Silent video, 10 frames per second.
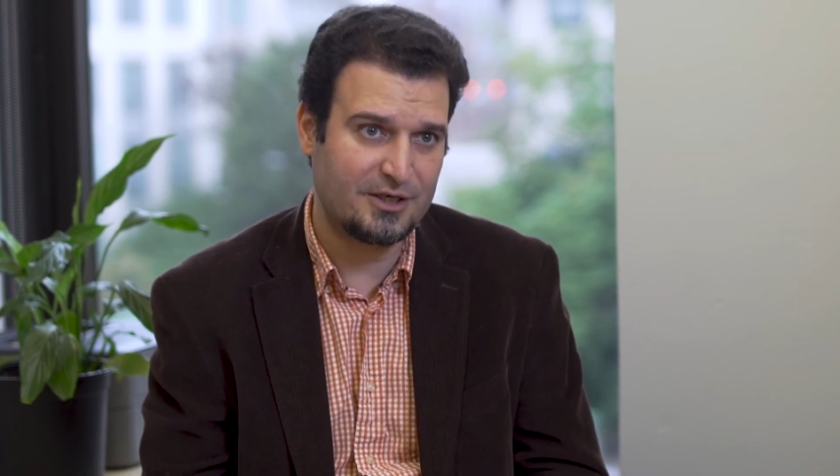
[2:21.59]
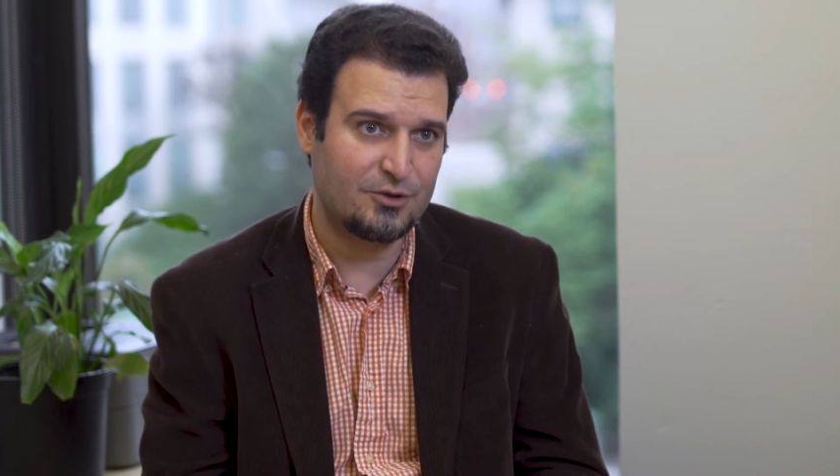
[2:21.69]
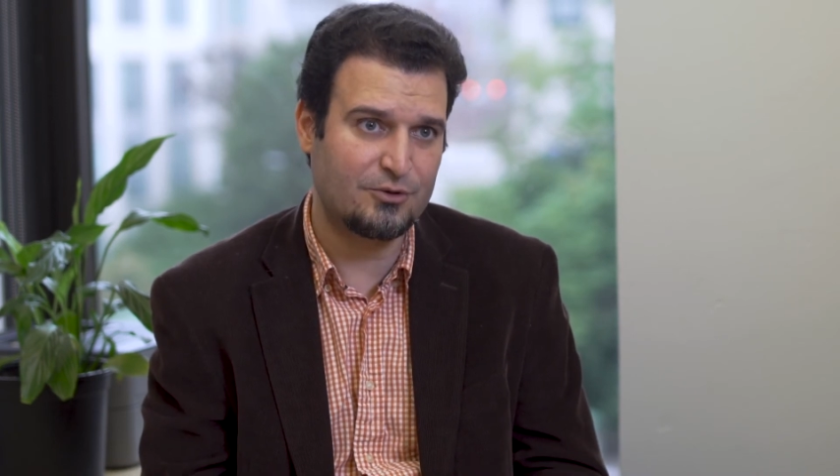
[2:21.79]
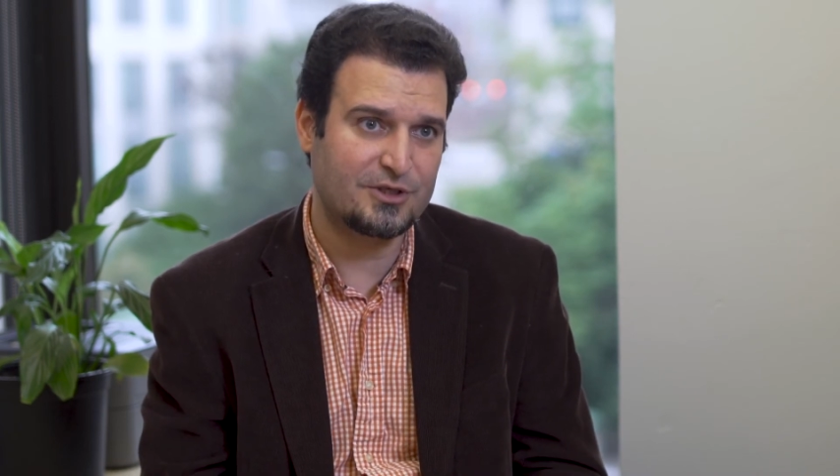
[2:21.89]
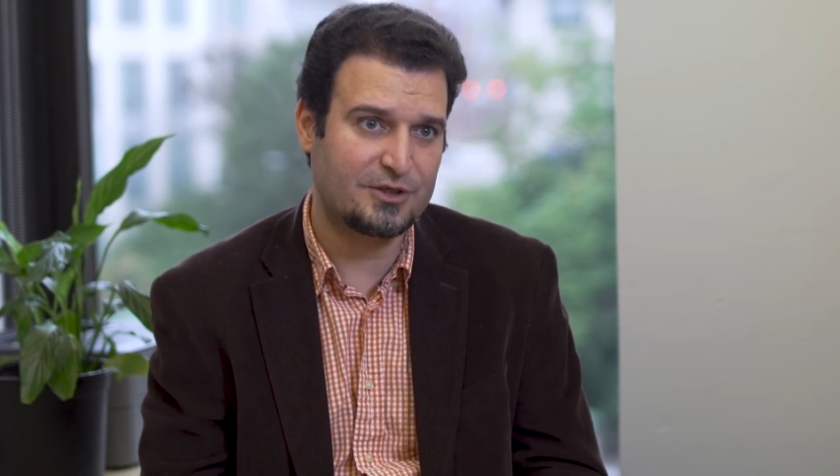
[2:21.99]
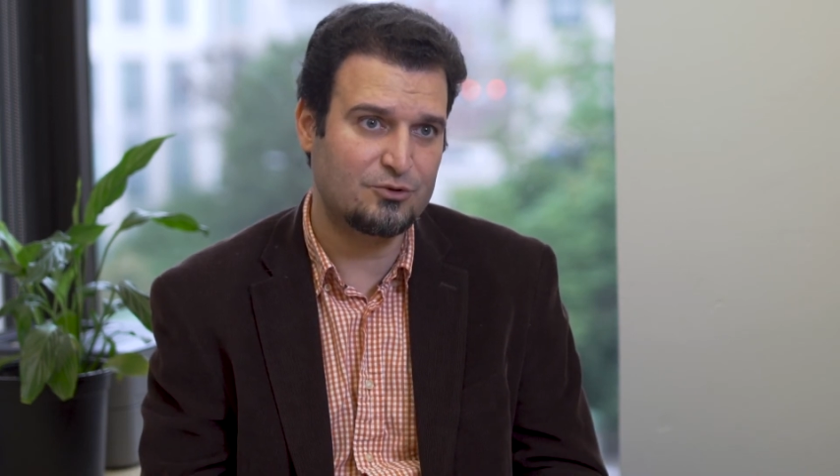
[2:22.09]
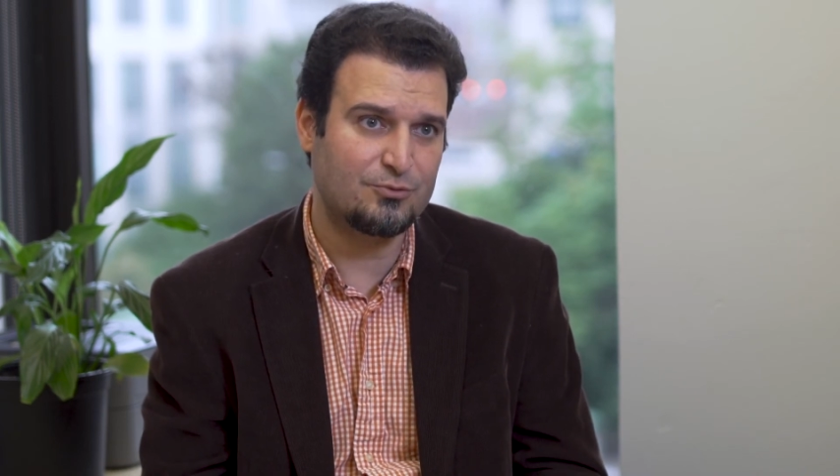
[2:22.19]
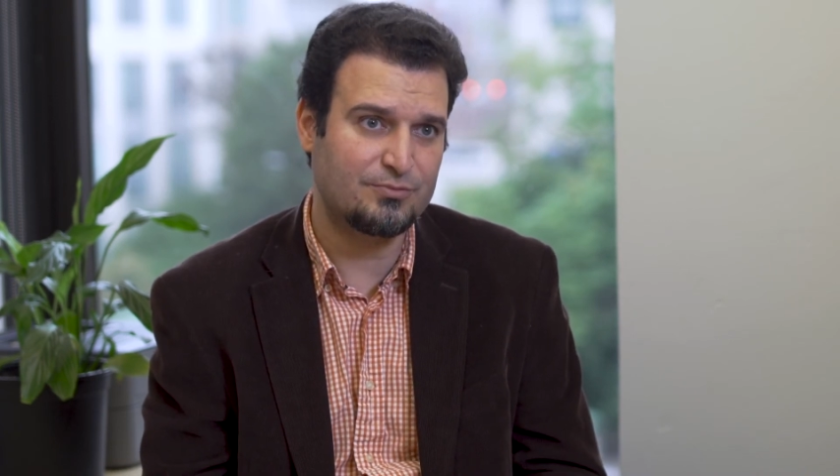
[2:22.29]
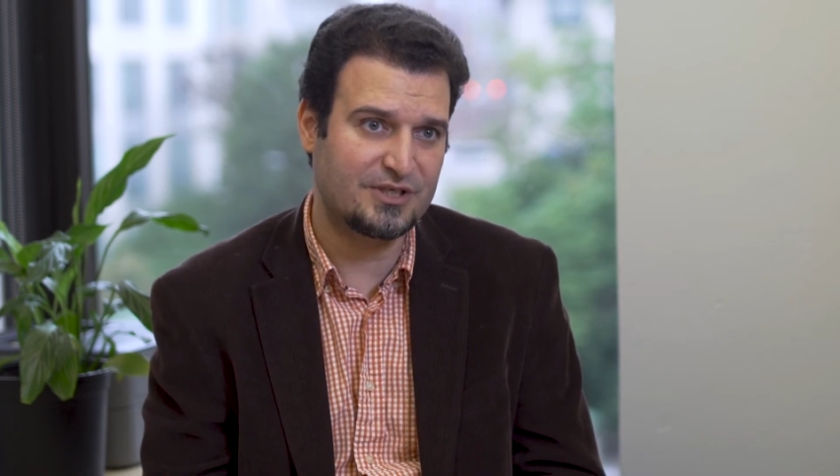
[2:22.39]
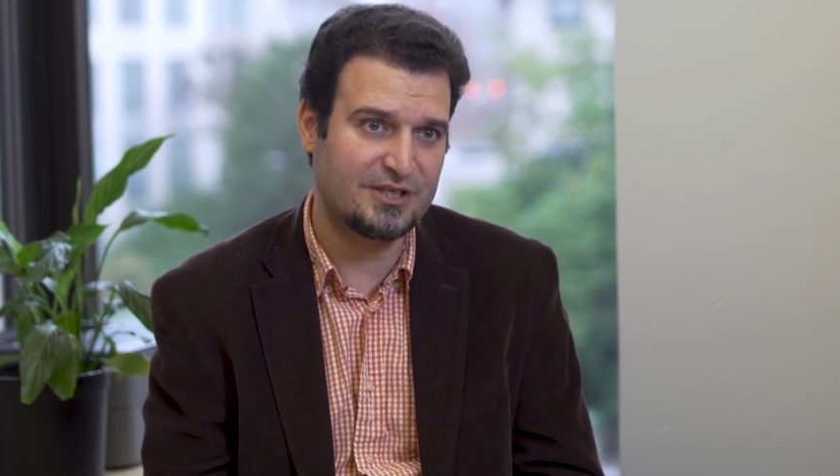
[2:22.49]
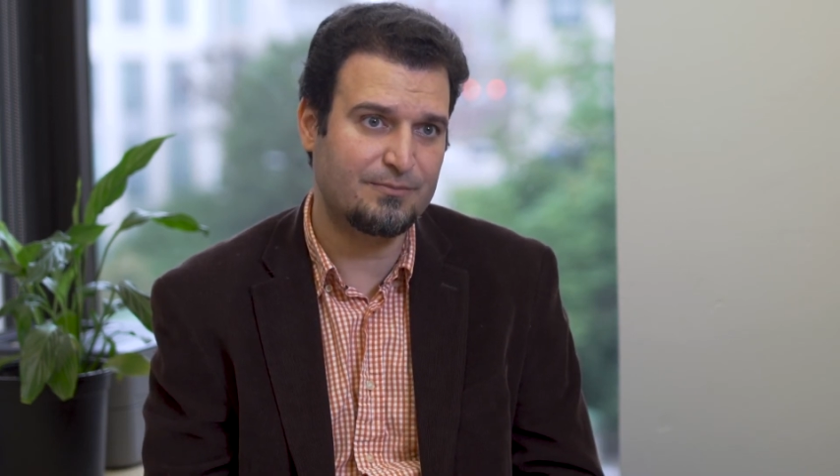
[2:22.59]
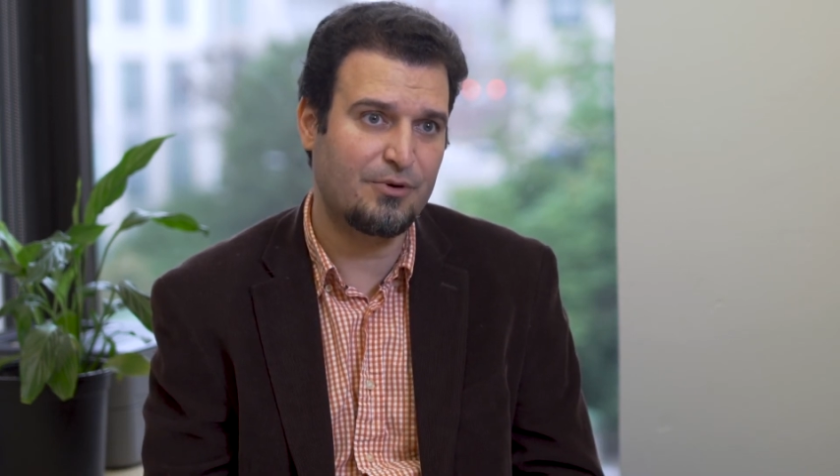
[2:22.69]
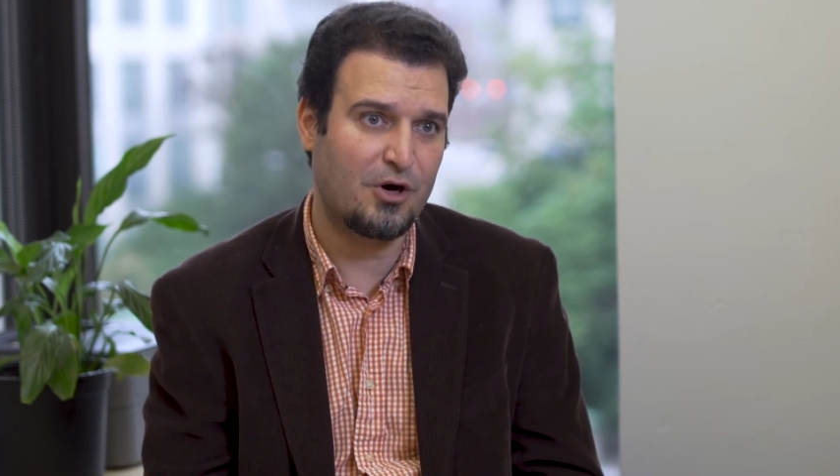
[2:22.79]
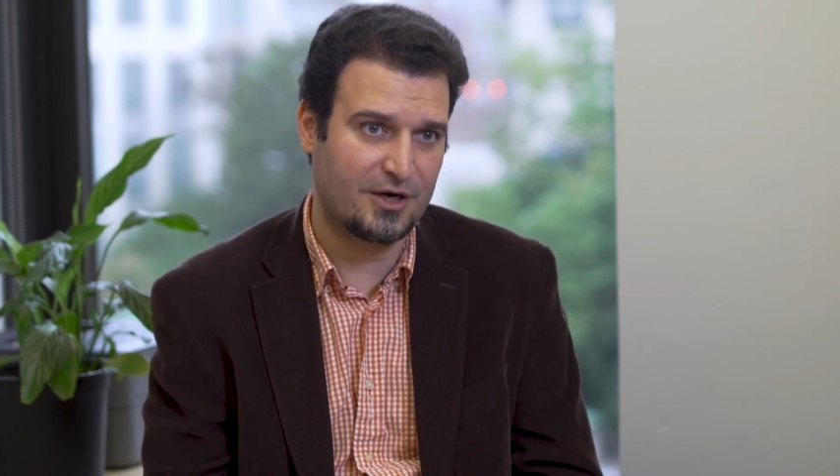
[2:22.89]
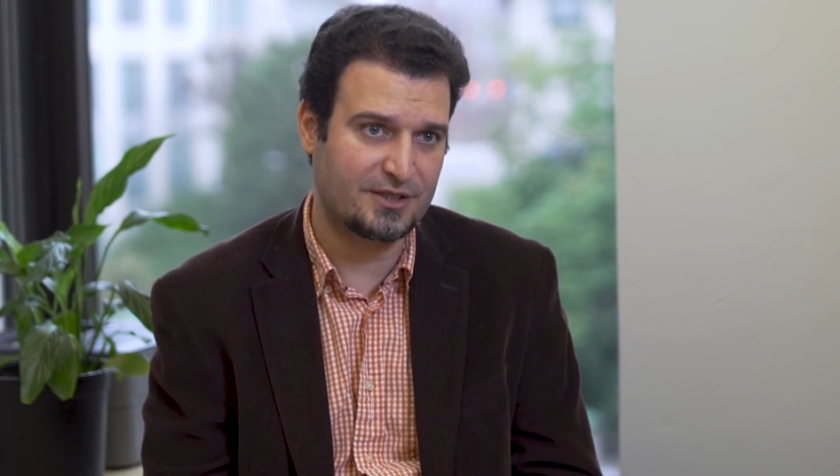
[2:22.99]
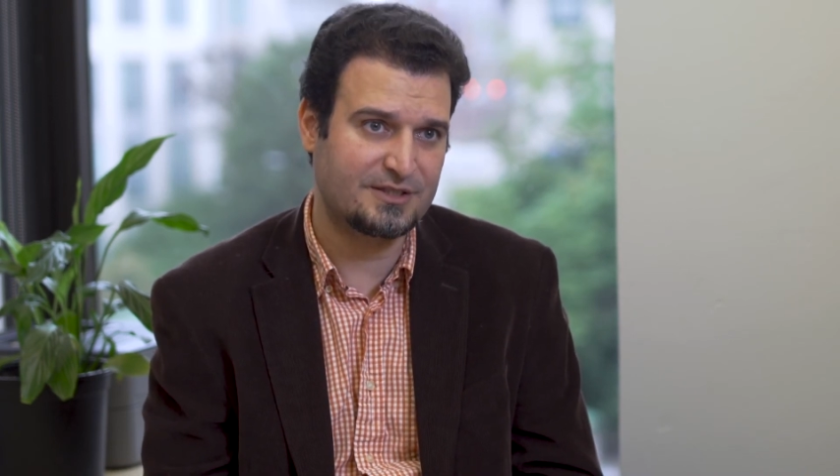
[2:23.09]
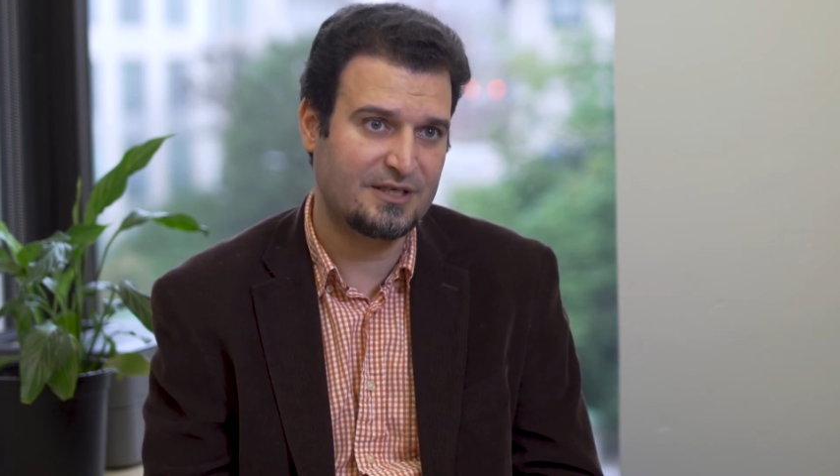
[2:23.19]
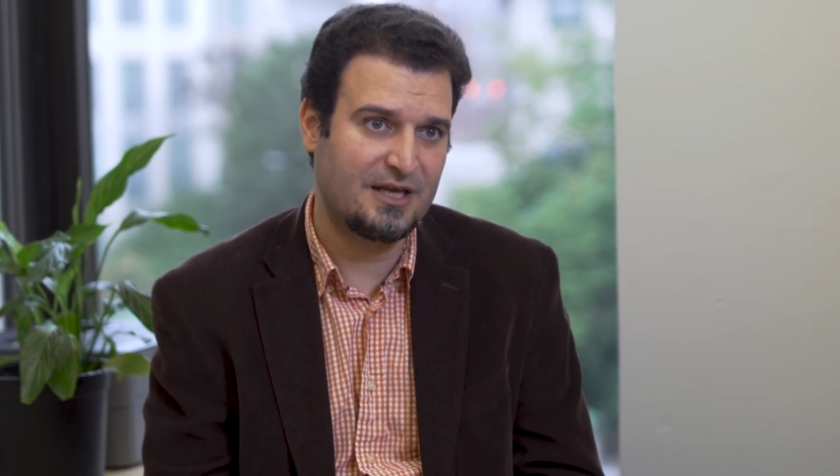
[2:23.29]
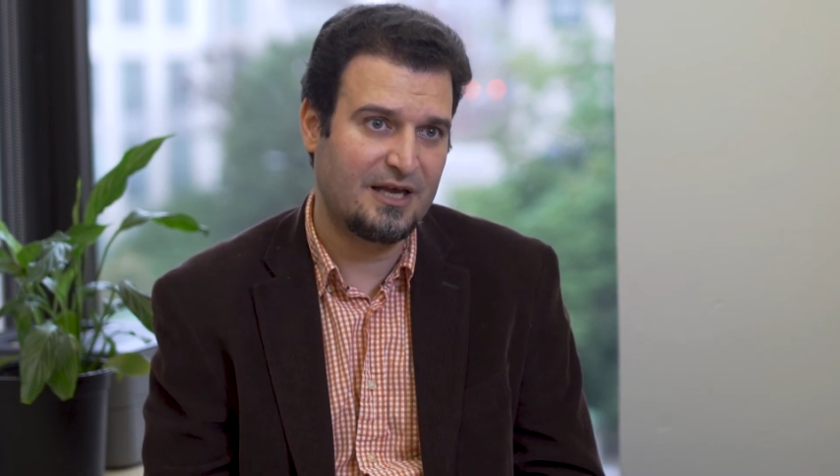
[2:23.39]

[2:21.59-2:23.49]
in order to print parts.